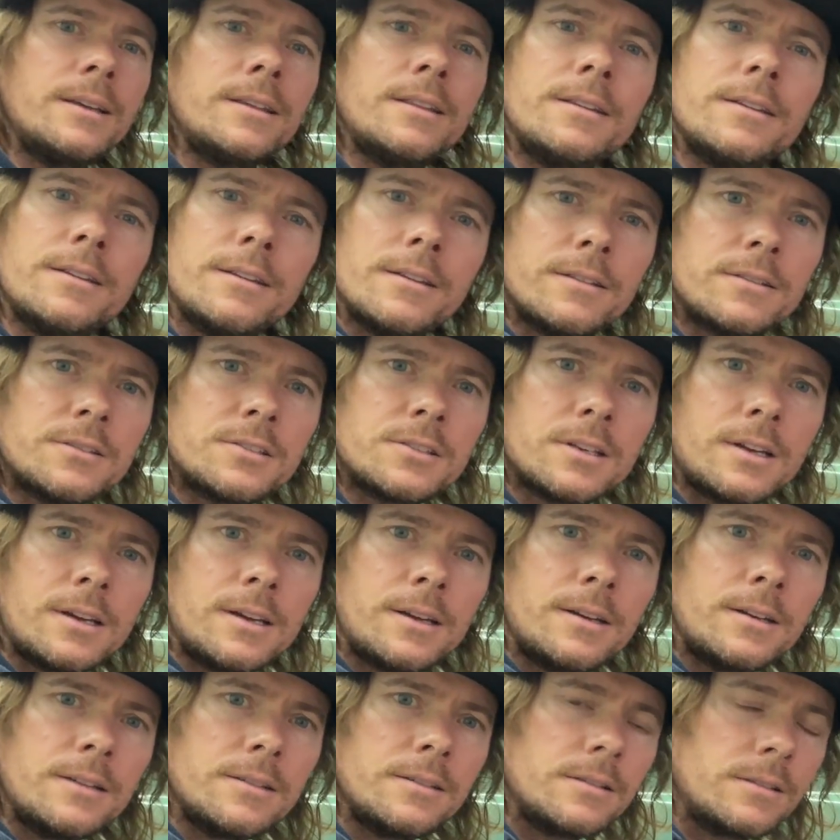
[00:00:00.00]
The other
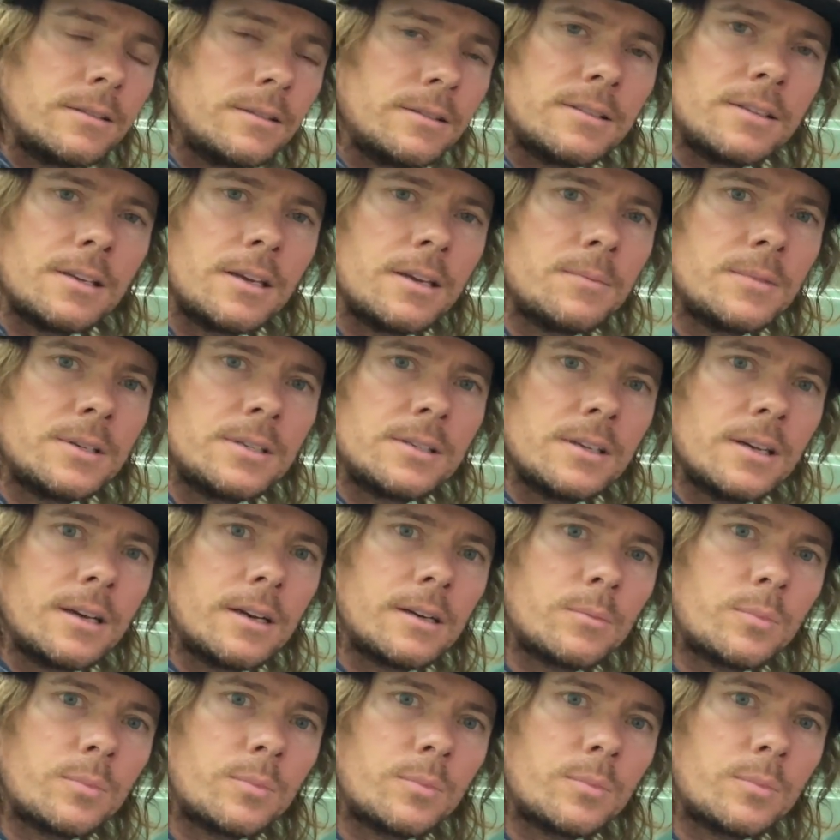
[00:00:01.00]
side is the same exact